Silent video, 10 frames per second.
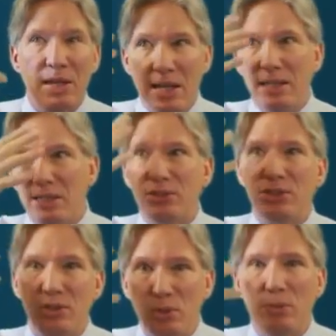in
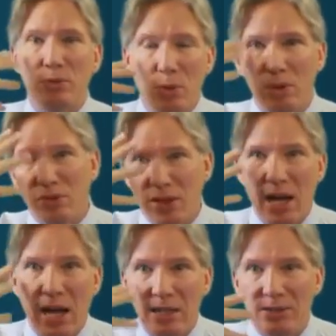addition to, of course, the
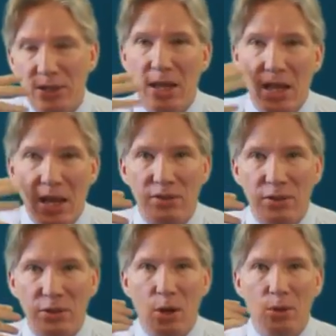eyes and
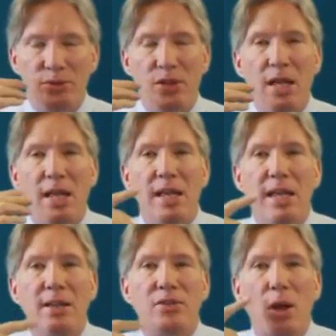the nose,
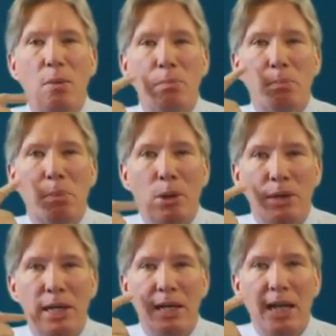is a
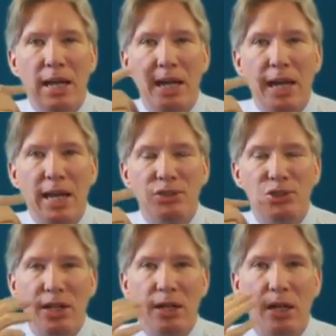burning,
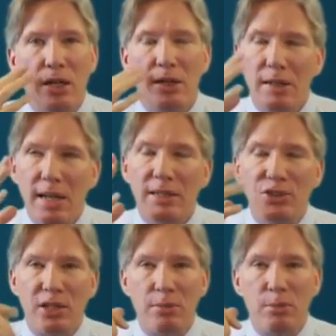itching
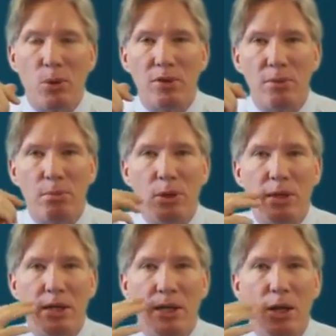more than
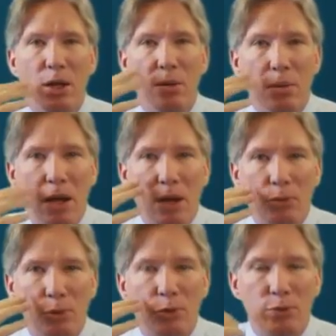burning
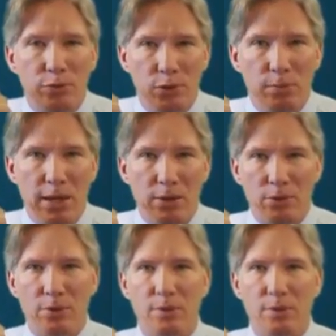roof of your mouth.